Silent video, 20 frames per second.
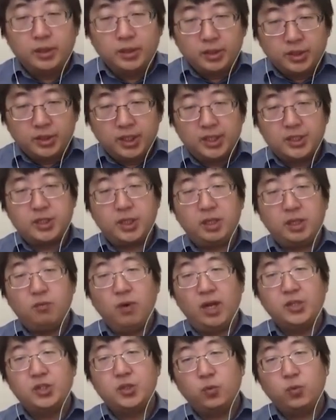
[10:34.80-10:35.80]
these
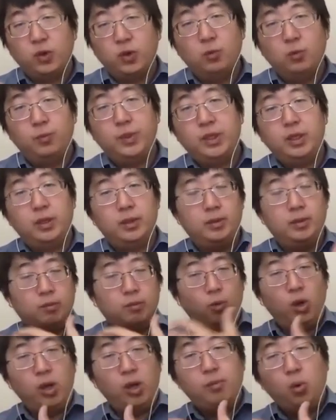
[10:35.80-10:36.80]
events will be
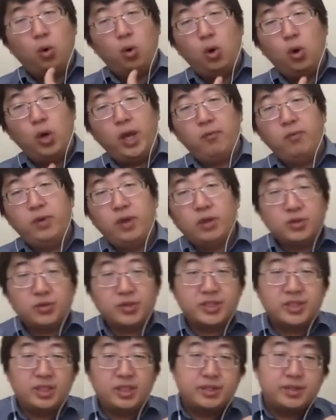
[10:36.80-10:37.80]
more and more. And we also
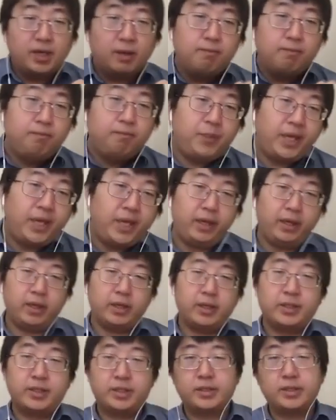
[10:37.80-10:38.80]
see some
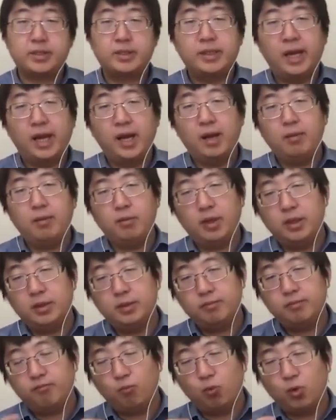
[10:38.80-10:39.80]
peaks that
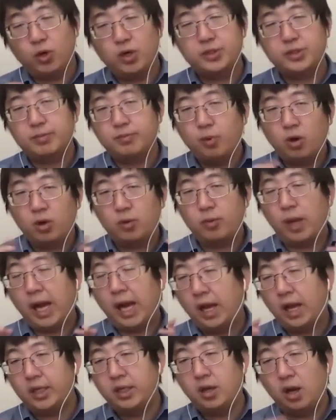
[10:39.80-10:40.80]
were
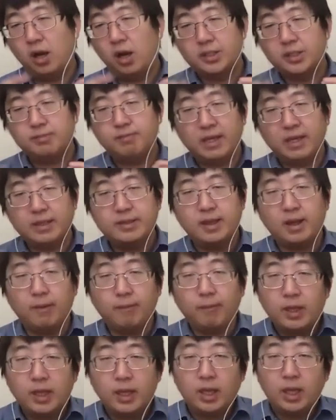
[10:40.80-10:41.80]
highly caused by some
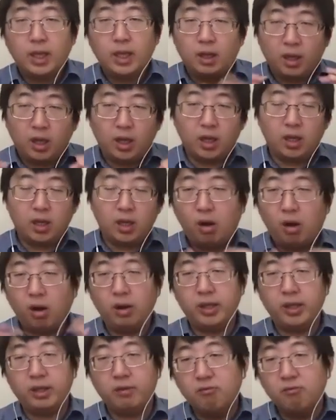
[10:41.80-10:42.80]
hot
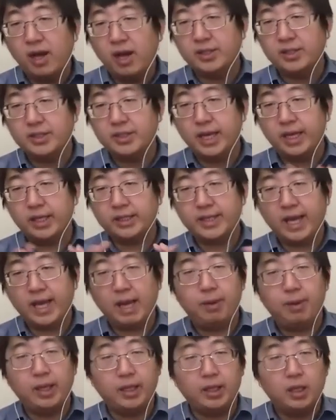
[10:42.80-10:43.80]
events that is
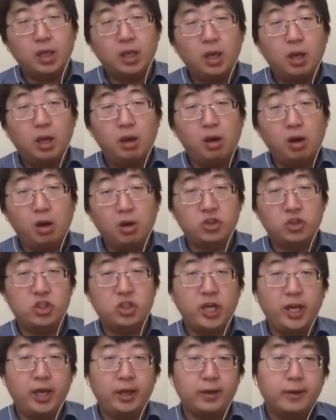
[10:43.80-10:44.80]
happening on
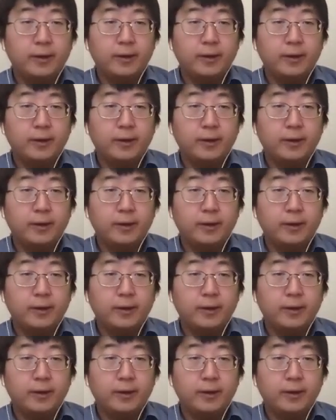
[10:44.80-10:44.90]
chain.